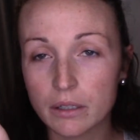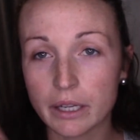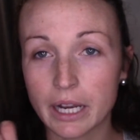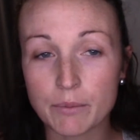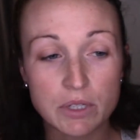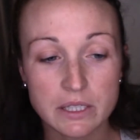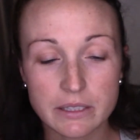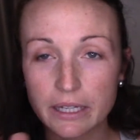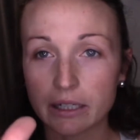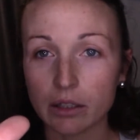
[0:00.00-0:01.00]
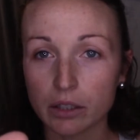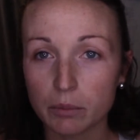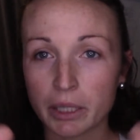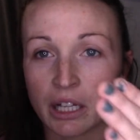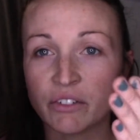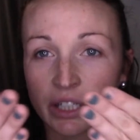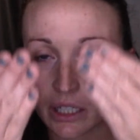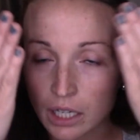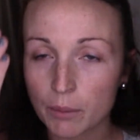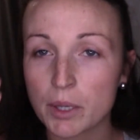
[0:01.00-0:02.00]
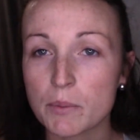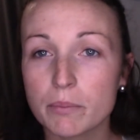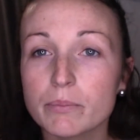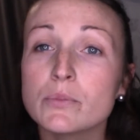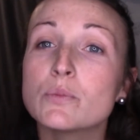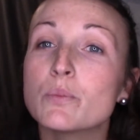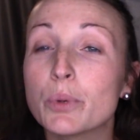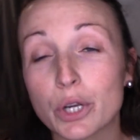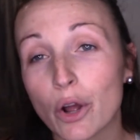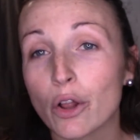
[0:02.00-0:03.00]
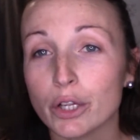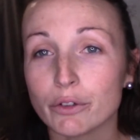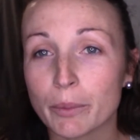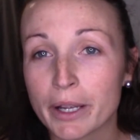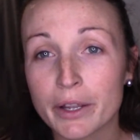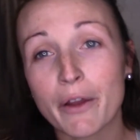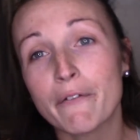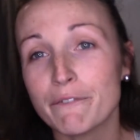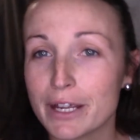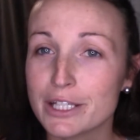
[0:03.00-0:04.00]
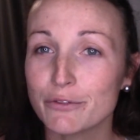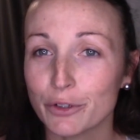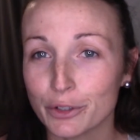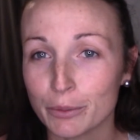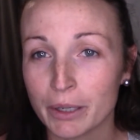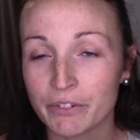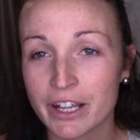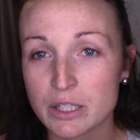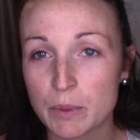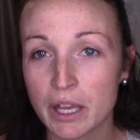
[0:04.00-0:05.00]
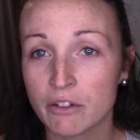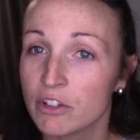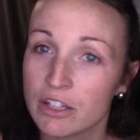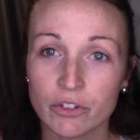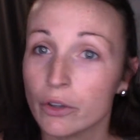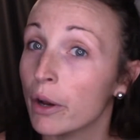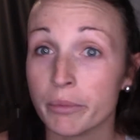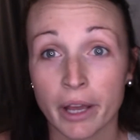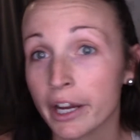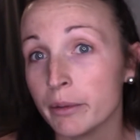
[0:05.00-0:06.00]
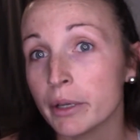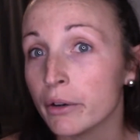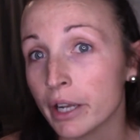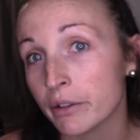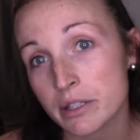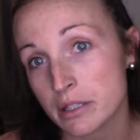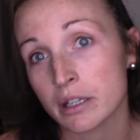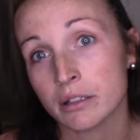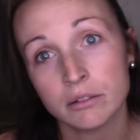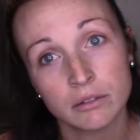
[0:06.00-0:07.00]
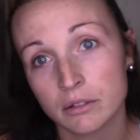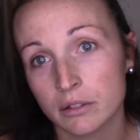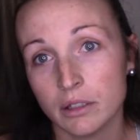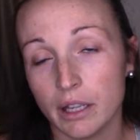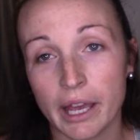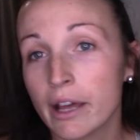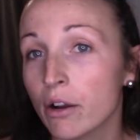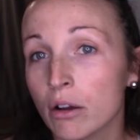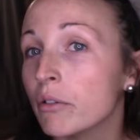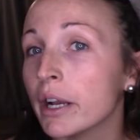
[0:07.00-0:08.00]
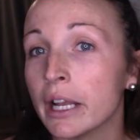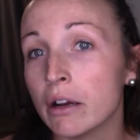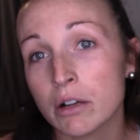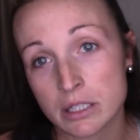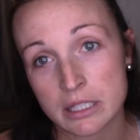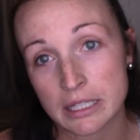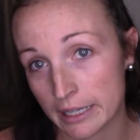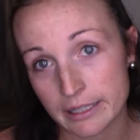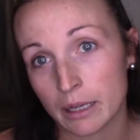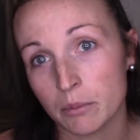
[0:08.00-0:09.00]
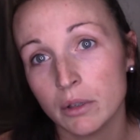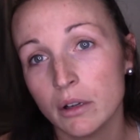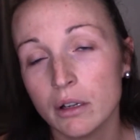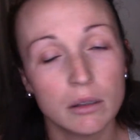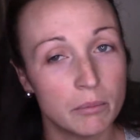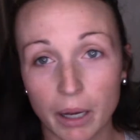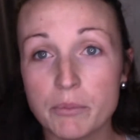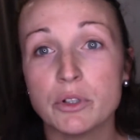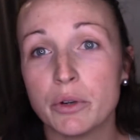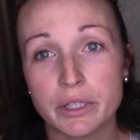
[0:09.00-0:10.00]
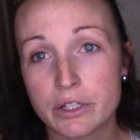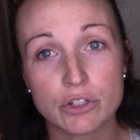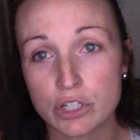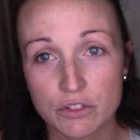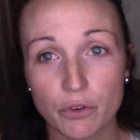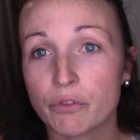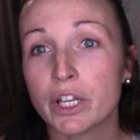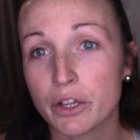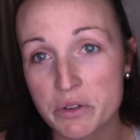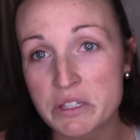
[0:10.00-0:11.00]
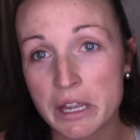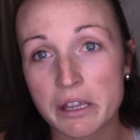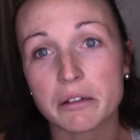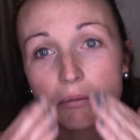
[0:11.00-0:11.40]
And I'm just taking a little bit of it. I'm going to put it all over my face for a little bit of SPF, even though I'm not going to be going out in the sun at all right now because it's nighttime. But I'm doing this just for video's sake.